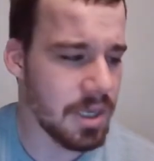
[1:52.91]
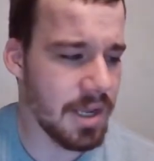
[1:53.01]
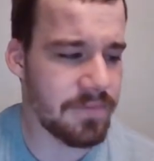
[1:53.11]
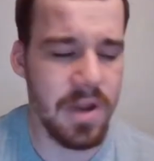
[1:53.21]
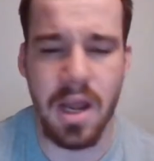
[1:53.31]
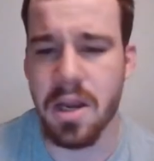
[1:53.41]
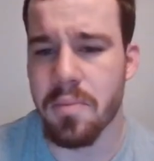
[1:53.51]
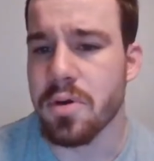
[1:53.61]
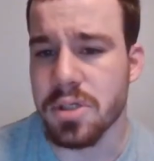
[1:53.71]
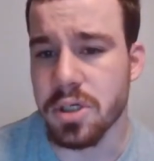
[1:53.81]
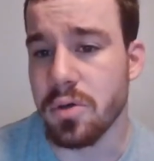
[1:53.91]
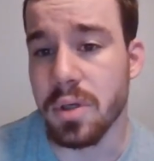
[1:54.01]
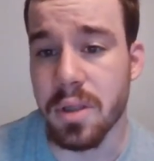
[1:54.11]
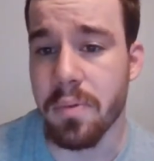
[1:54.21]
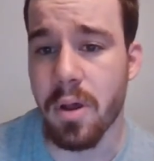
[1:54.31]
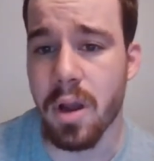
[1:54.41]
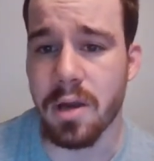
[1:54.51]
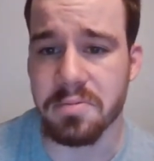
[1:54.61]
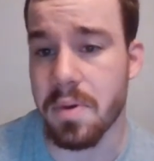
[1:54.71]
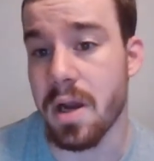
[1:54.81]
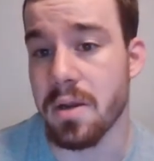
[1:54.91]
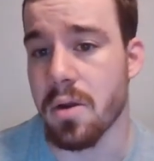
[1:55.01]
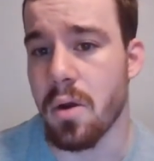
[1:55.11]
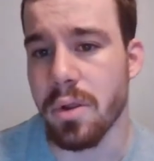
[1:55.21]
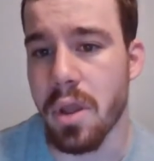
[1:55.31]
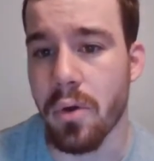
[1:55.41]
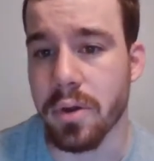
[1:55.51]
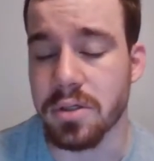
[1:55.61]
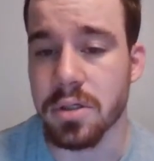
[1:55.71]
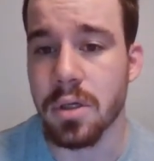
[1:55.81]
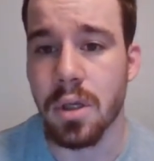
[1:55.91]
if not number 2 in the playoffs behind Nikola Jokic.